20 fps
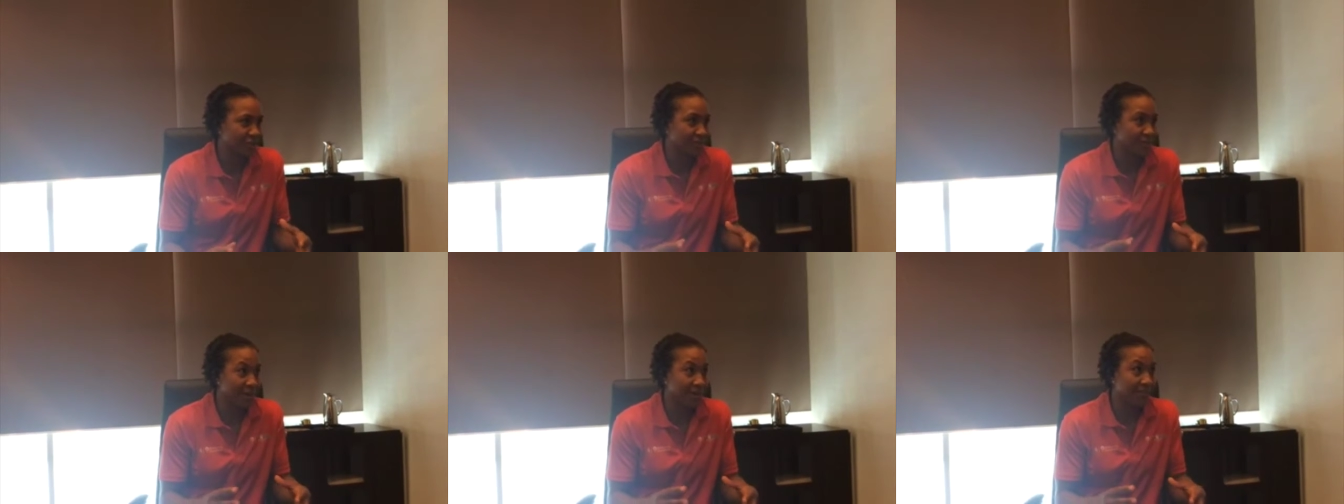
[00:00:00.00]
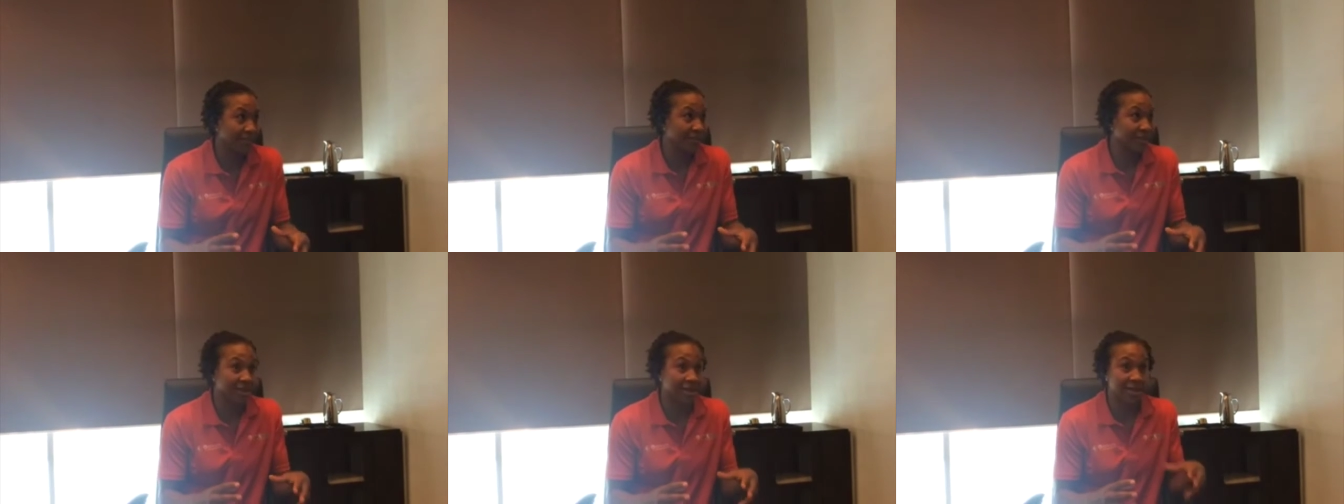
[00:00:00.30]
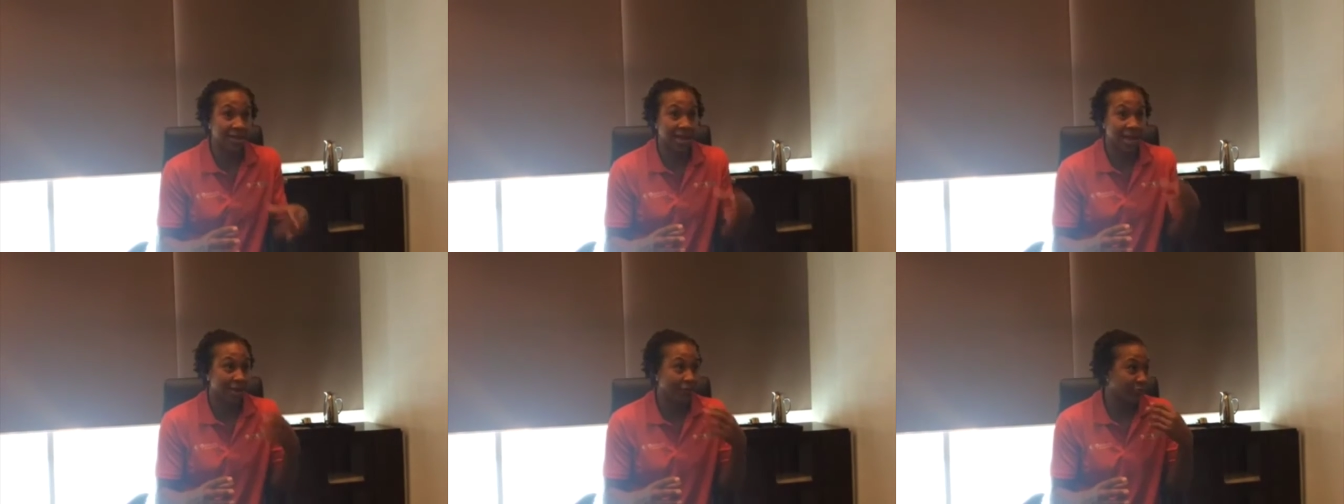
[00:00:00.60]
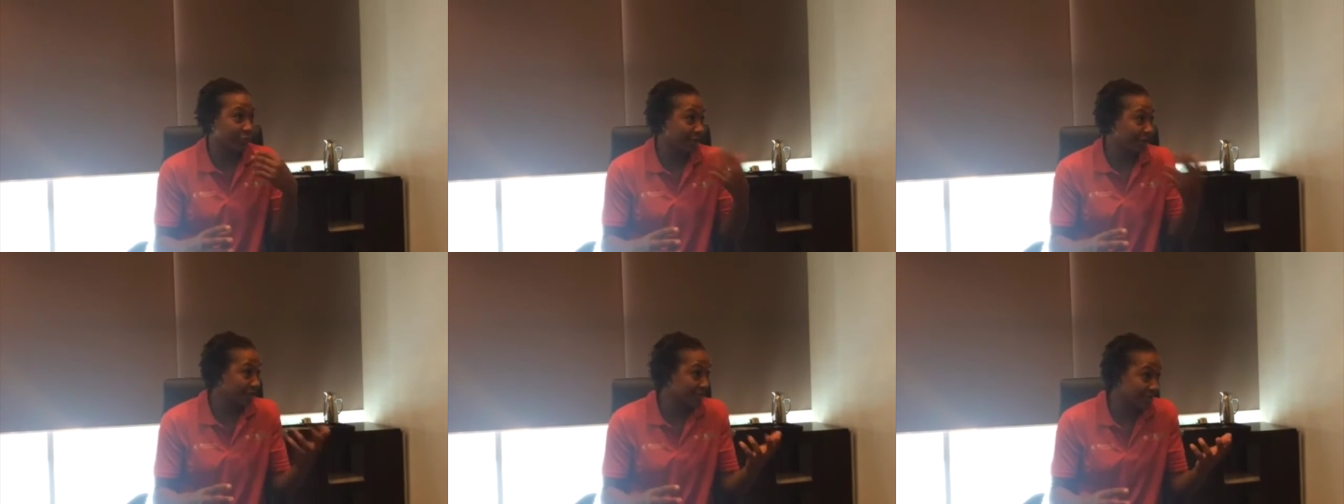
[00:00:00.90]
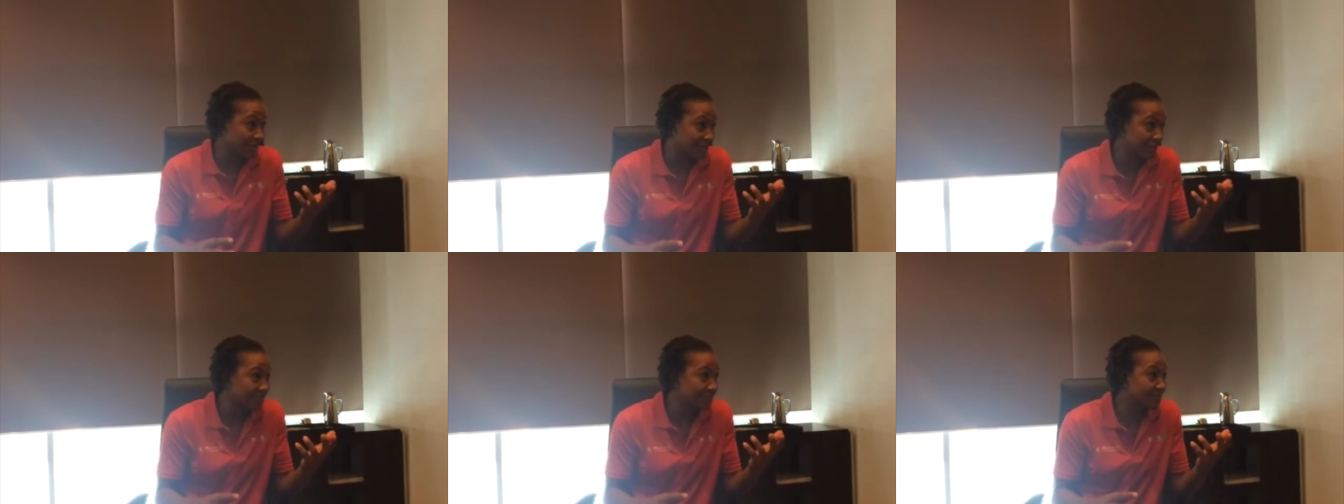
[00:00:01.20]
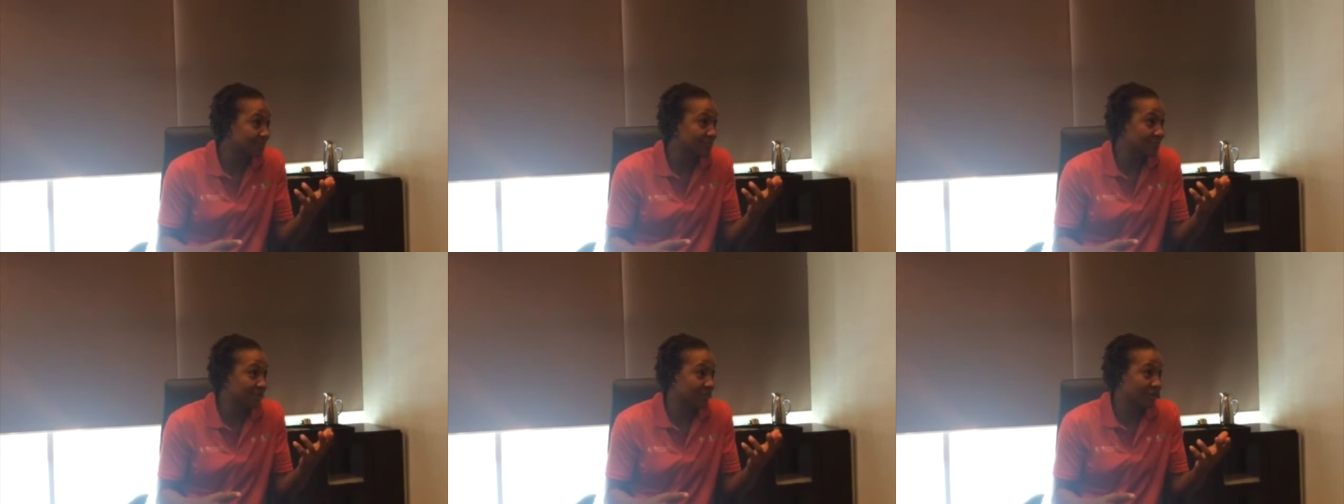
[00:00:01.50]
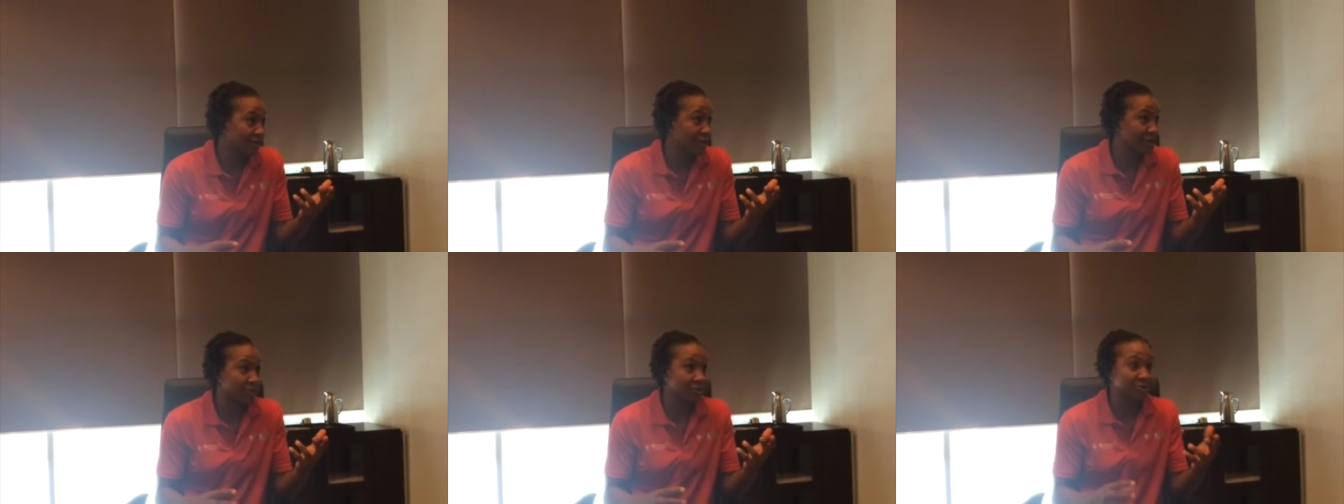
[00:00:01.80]
It made me like I read lips, you
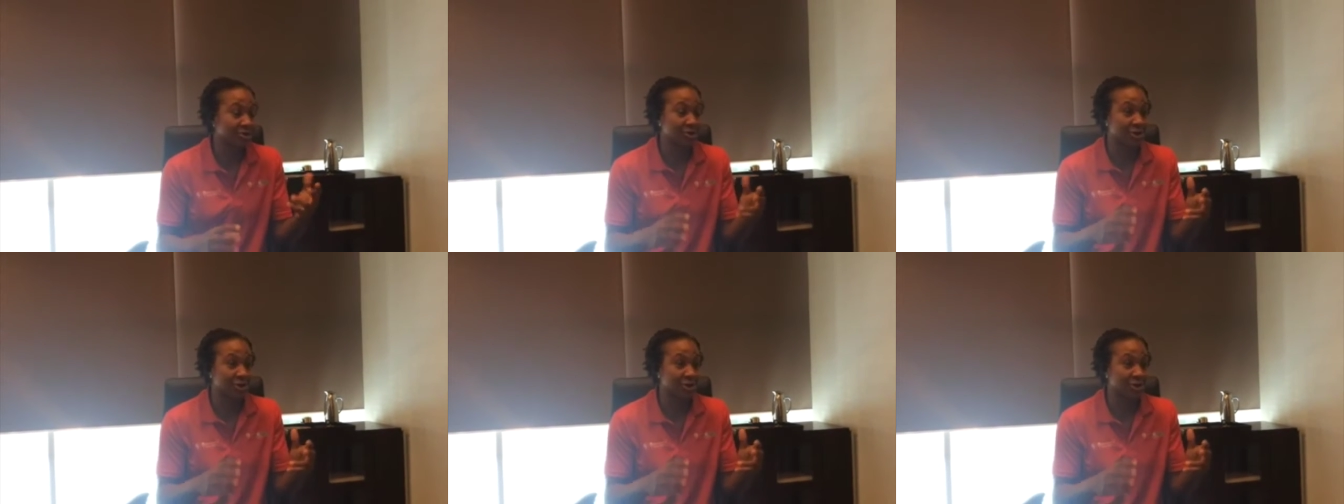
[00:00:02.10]
know.